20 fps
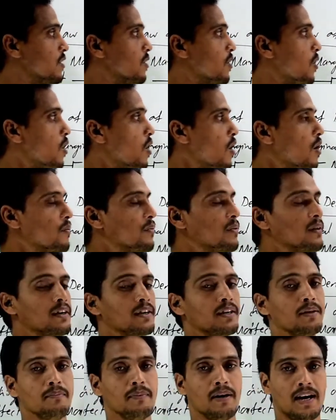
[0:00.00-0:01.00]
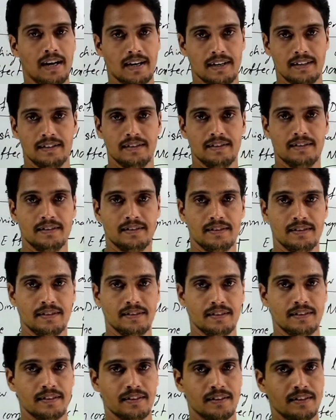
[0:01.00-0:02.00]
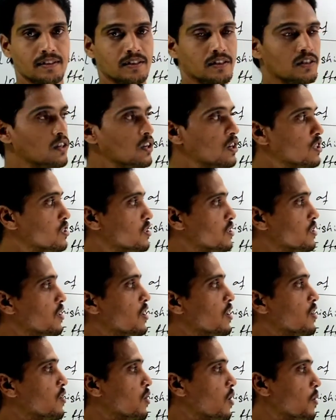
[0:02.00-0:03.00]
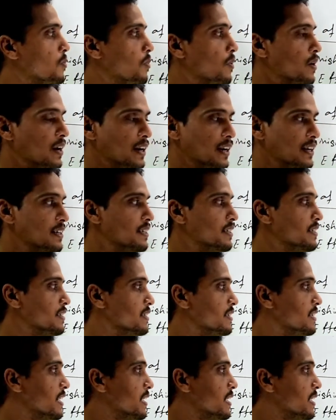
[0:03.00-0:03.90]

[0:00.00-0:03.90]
law of demand does not operate.